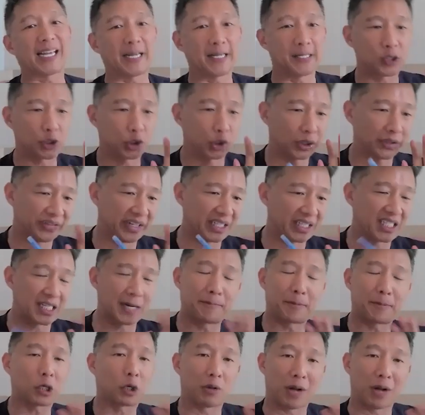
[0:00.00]
a sort of a
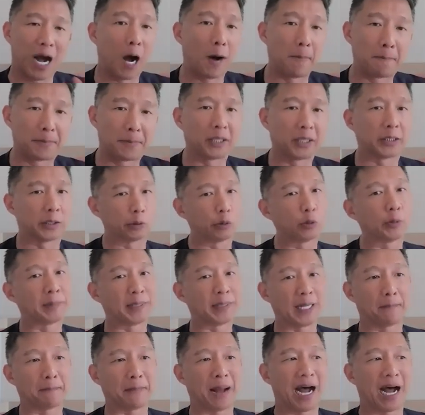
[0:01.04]
typical output would
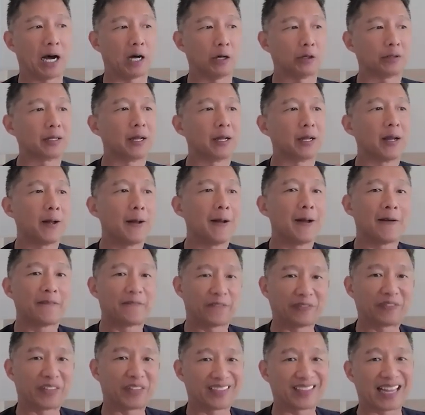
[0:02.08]
be about
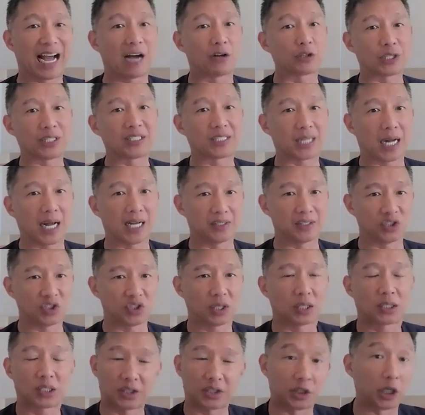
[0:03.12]
50,000
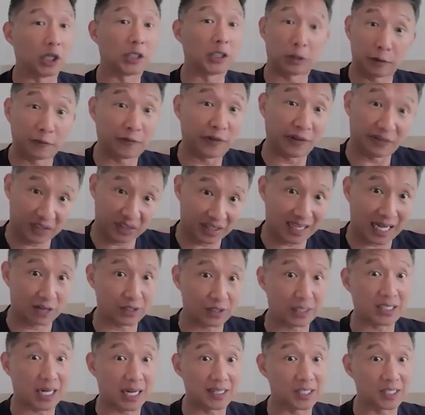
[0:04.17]
tons, 30 to
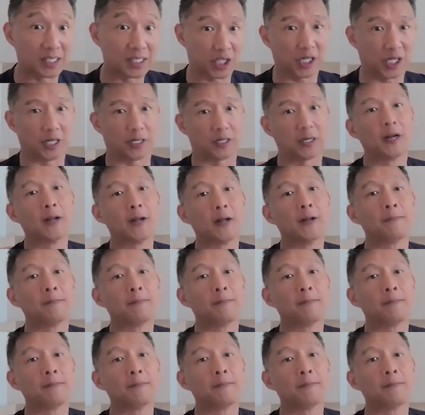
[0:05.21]
50,000 tons a year.